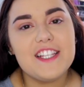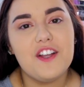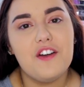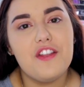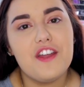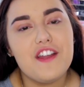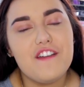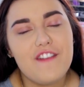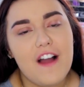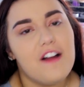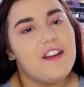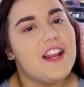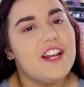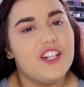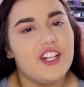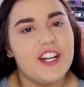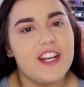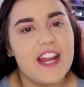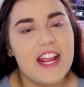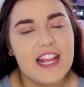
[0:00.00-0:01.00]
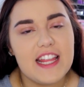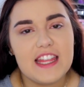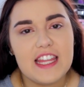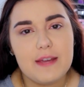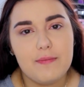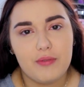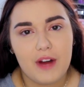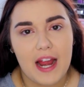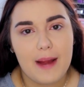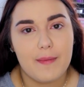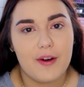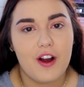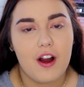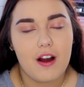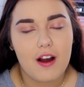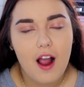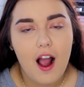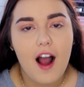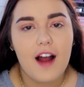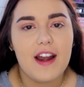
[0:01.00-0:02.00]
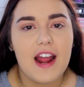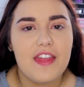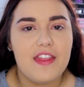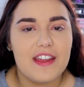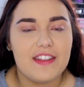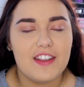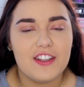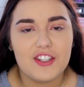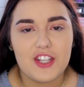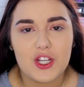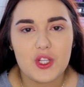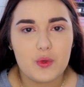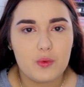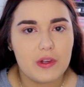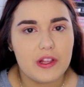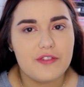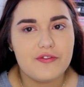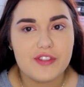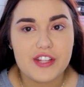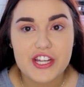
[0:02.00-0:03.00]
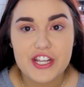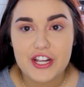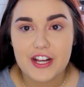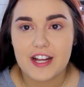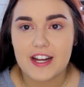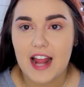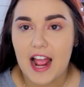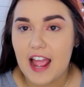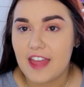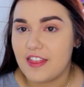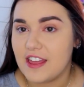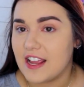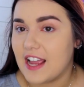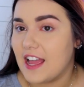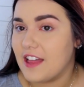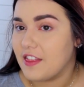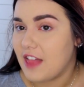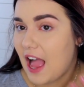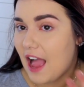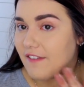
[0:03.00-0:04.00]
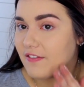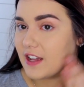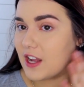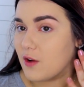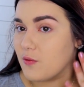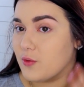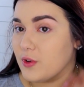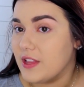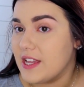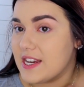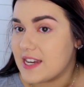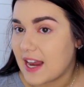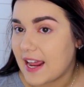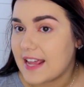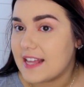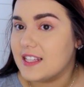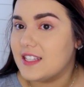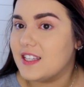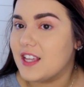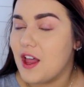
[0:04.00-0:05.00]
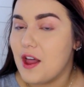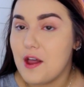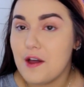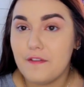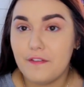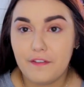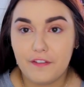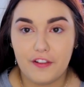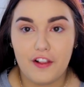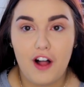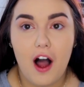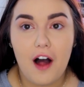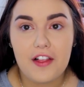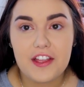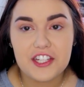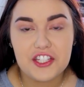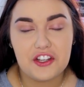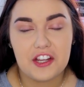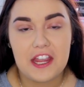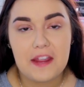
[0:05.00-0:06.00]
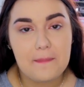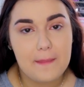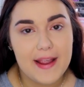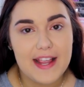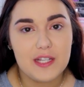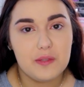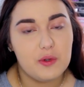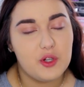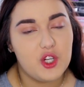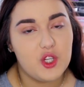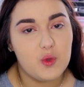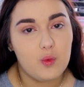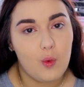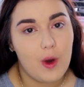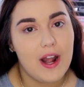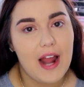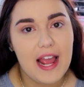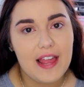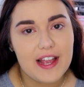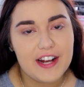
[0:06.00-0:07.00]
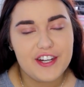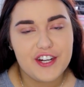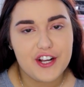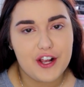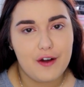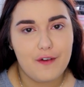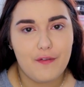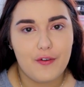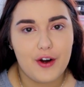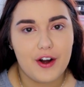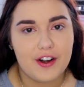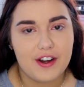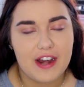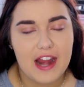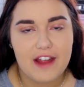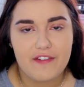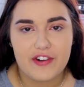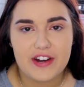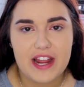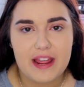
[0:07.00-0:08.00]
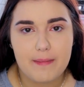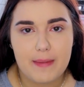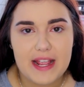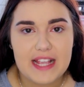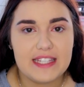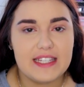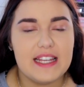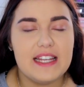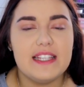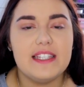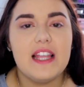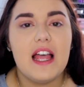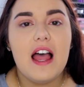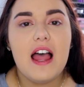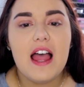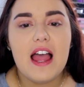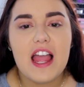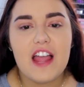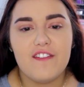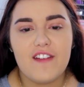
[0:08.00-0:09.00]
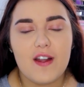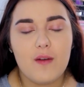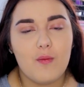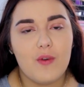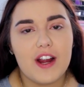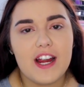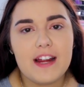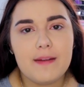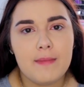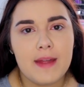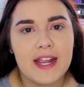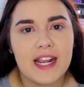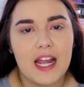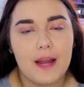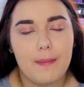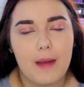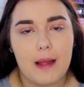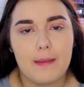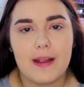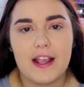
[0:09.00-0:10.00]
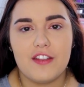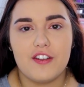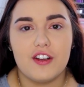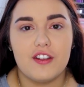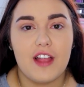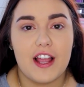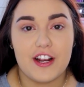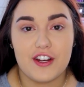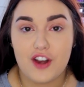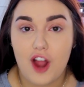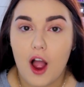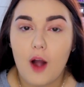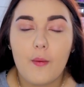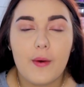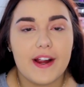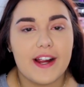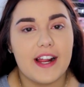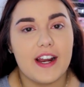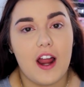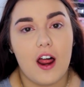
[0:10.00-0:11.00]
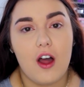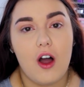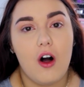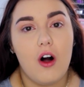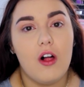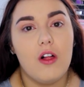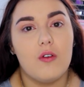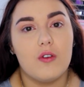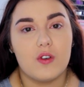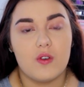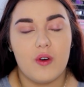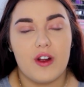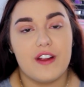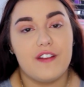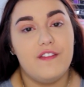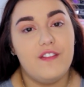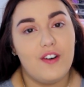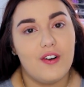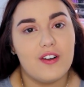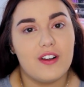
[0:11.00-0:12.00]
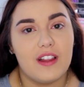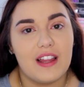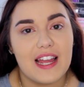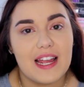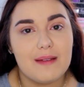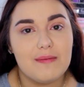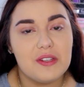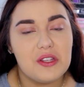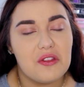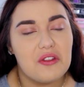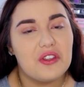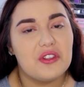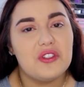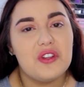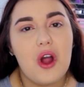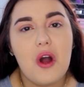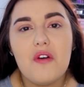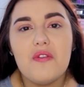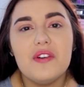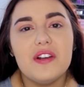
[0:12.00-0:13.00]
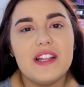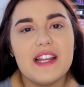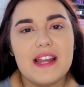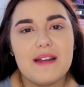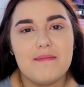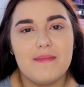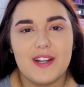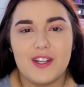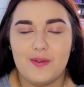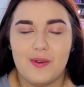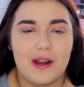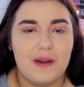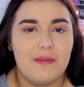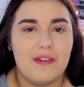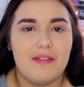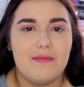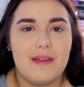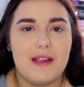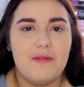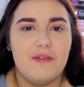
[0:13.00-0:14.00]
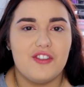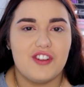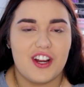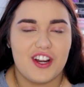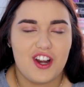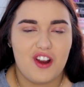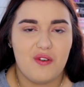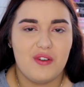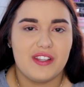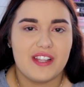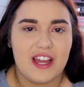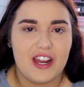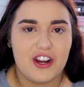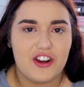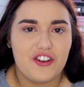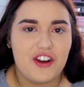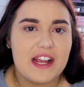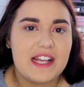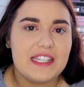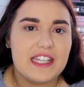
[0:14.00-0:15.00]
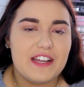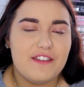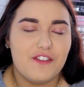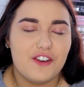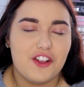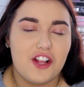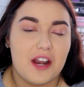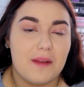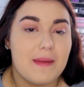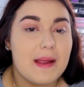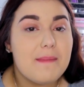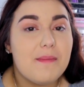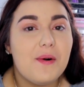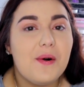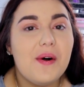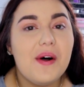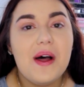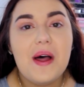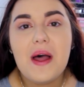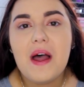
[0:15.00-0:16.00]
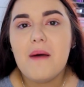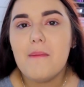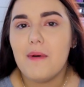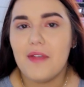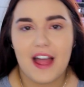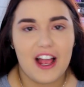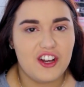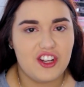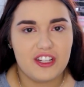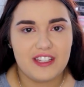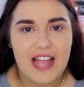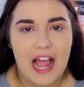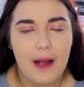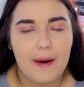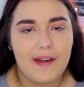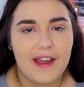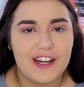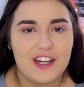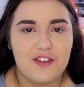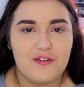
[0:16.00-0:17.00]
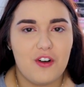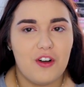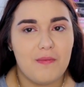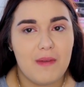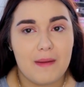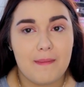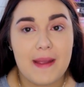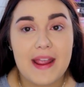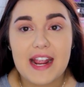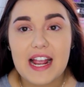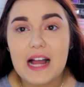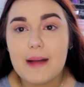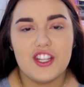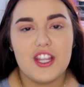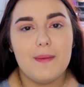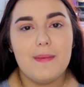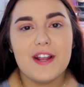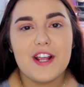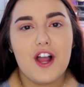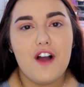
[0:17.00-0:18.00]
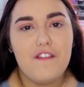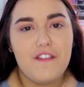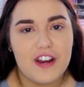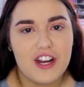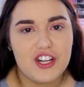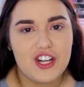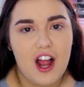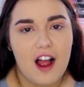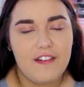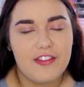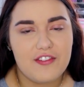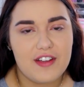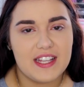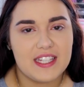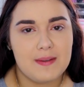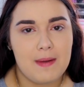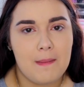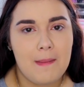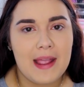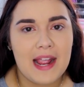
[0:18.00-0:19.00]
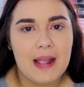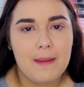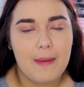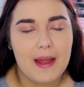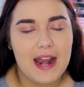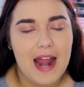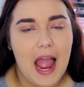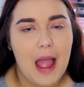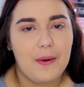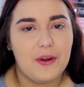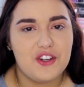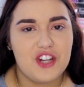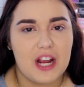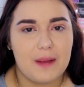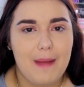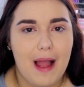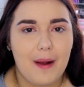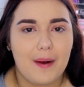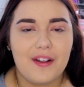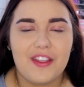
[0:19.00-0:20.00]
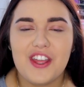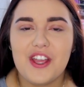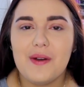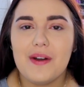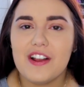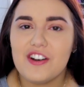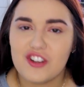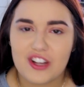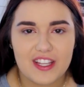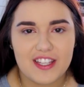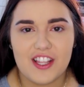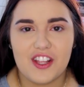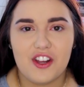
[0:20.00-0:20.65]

so the foundation and the primer are on. I think this looks really, really good. I think I have like a really nice flawless looking base, which is what I like to go for on an everyday basis. If I'm wearing makeup, I'm either like not wearing it at all or going full glam, so there's no really in between with me, which I know is kind of crazy for a lot of people, but that's just how I like to roll with my makeup. So I'm gonna go finish off the rest of my makeup and I will check back with you in just a